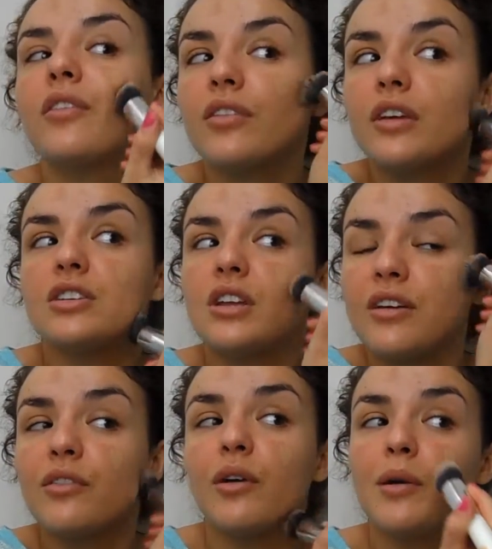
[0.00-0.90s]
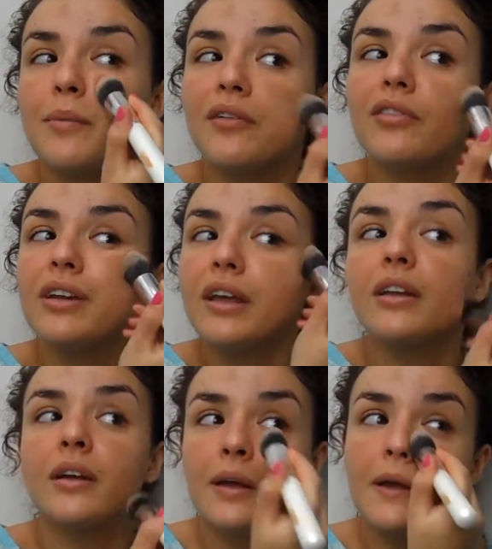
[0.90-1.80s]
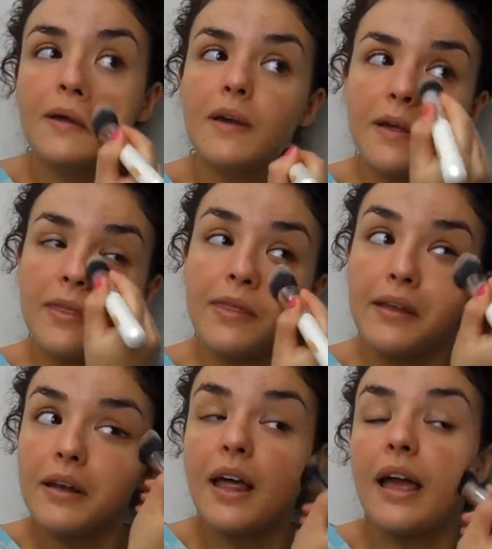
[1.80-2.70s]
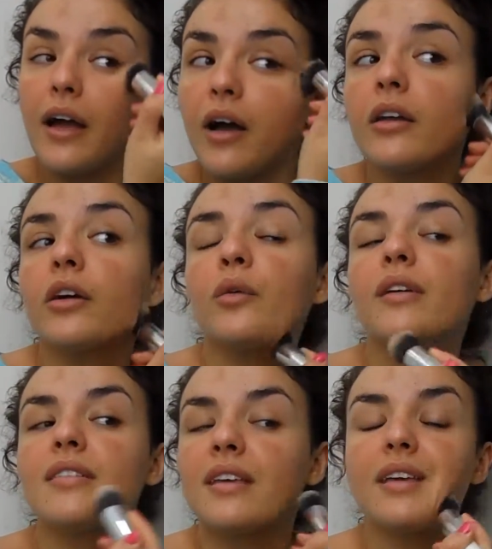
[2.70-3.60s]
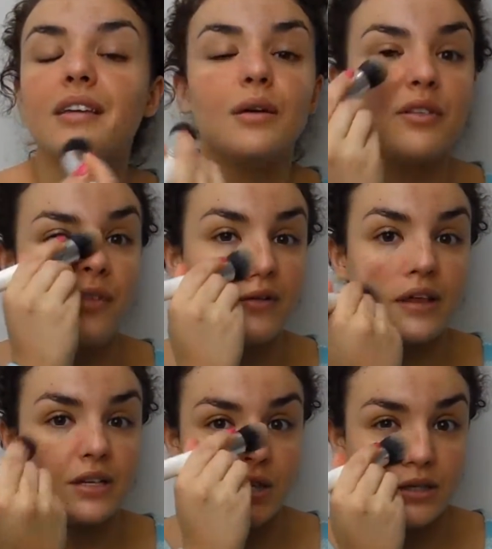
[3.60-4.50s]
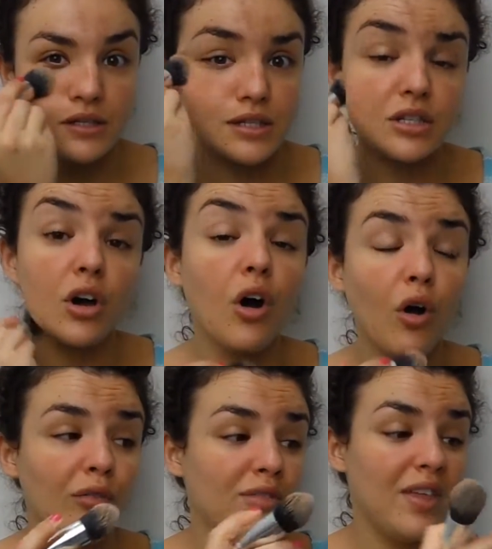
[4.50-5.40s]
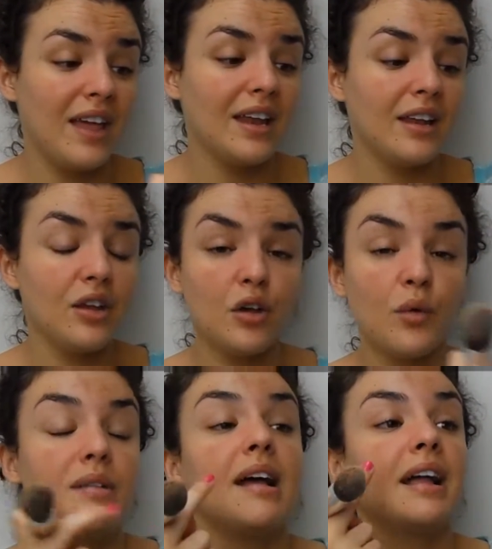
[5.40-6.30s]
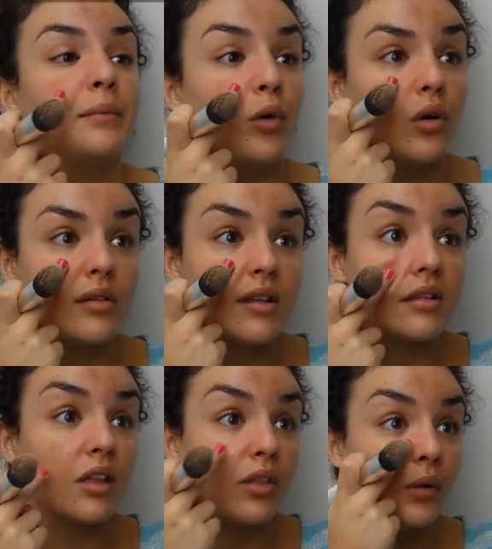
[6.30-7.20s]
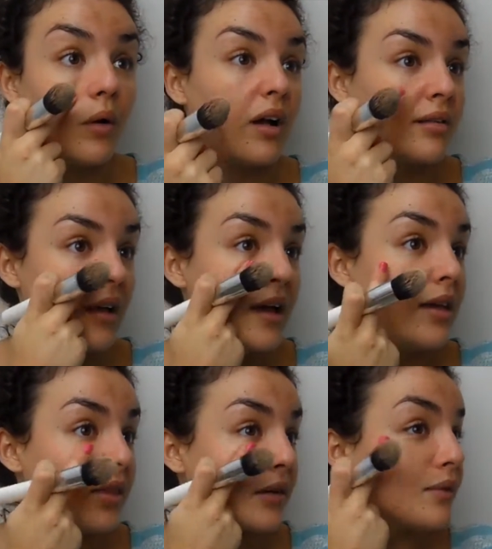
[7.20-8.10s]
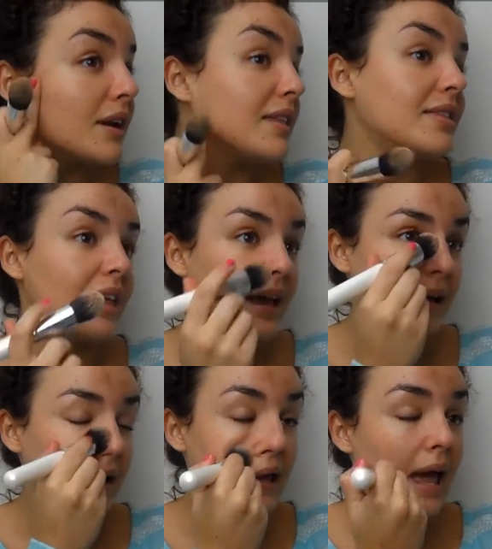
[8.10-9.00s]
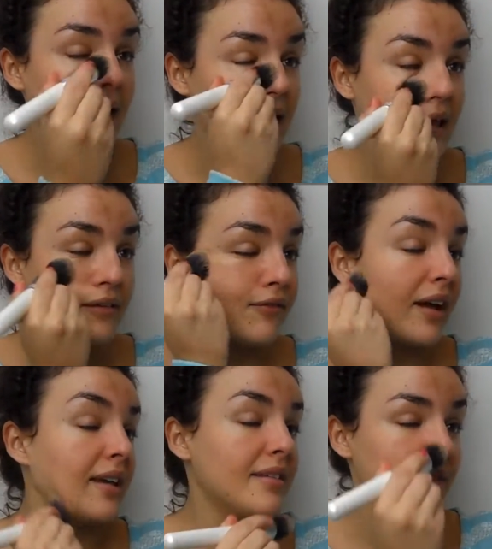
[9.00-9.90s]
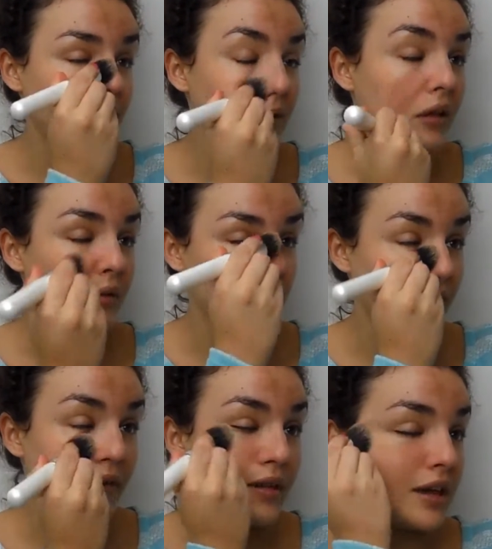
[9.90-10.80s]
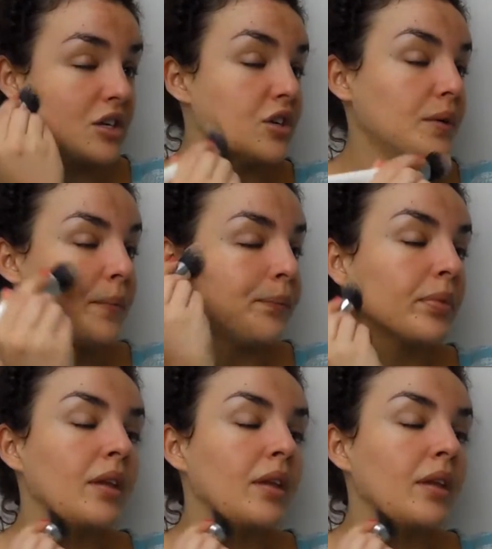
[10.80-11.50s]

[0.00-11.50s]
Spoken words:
this foundation everywhere, buff it in a thin layer, and I always think, you know, with foundation, start off thin and you can always add more because there's nothing worse than a really thick, cakey face filled with foundation.